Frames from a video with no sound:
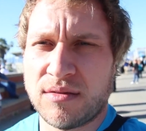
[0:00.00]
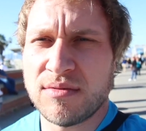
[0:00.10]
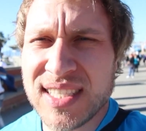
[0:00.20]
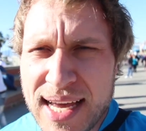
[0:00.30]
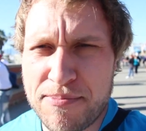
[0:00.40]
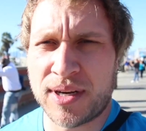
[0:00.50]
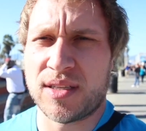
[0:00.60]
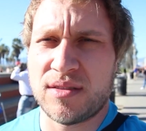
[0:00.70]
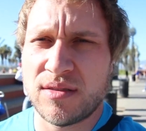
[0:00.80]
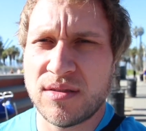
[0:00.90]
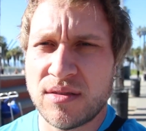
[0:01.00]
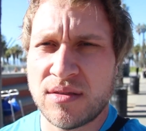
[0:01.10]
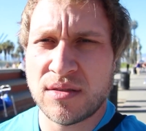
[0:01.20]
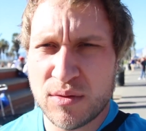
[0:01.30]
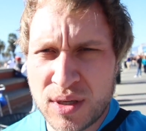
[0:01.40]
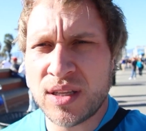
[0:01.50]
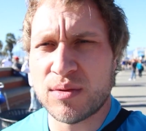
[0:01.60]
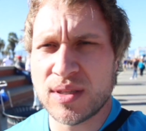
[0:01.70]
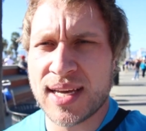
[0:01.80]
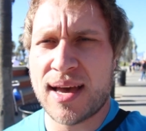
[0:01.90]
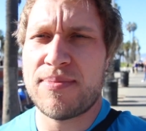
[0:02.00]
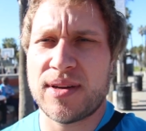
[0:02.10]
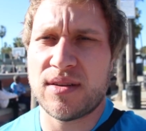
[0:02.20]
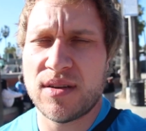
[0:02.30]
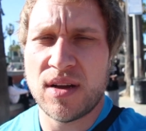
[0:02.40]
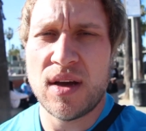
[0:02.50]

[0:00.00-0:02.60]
It's happening. Really, what's happening?